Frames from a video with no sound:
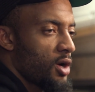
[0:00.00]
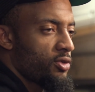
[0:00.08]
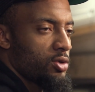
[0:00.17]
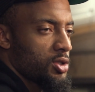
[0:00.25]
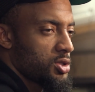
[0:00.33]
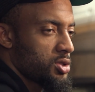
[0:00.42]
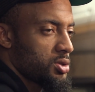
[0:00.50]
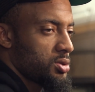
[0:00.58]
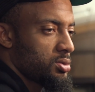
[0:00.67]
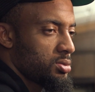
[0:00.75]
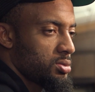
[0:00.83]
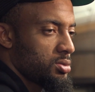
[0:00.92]
Of course.
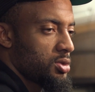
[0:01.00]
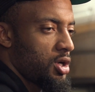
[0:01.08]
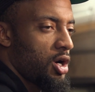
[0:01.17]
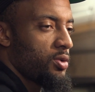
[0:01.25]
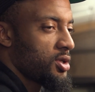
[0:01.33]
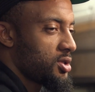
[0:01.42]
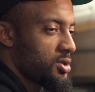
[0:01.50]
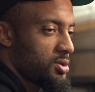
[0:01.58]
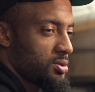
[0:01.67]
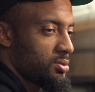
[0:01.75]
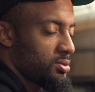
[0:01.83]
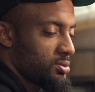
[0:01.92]
Always.
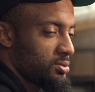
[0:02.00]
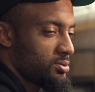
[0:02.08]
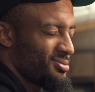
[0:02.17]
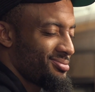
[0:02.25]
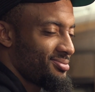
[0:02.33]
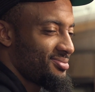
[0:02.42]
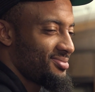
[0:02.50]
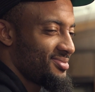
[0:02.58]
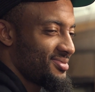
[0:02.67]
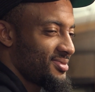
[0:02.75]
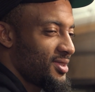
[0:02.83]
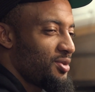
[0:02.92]

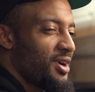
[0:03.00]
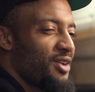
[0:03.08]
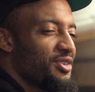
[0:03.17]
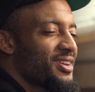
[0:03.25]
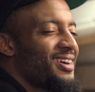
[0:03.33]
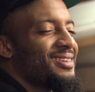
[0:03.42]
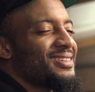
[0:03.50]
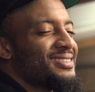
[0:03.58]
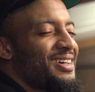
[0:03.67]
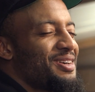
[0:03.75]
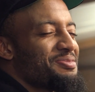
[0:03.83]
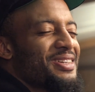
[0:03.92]
Don't ever count us
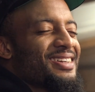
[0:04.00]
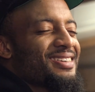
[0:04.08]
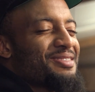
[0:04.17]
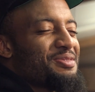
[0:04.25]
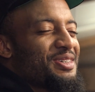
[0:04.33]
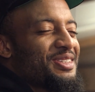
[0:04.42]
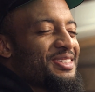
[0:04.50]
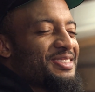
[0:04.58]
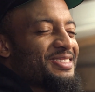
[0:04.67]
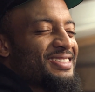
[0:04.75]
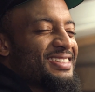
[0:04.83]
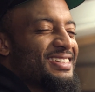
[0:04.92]
out, man. Come on, dude.